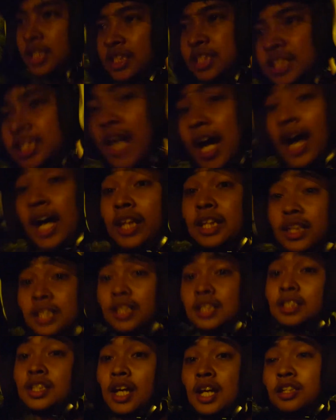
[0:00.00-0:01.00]
this night
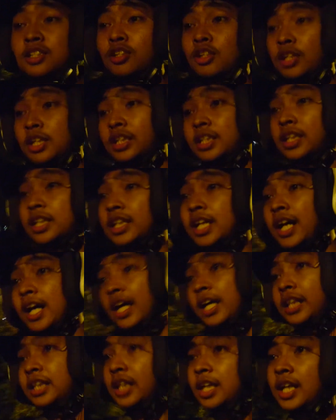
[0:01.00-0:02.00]
is actually the
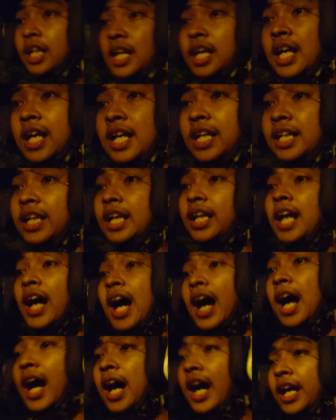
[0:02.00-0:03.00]
night that
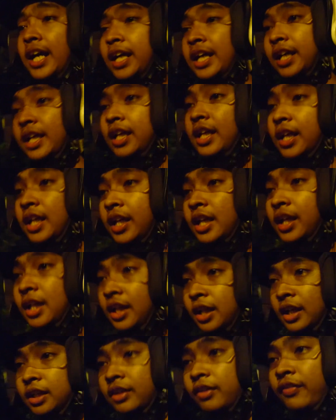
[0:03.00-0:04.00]
I
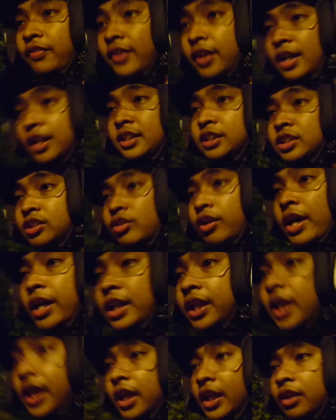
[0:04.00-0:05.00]
had the first
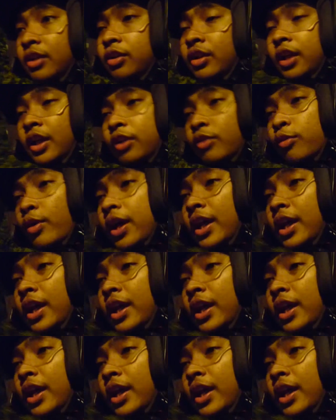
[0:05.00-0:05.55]
training in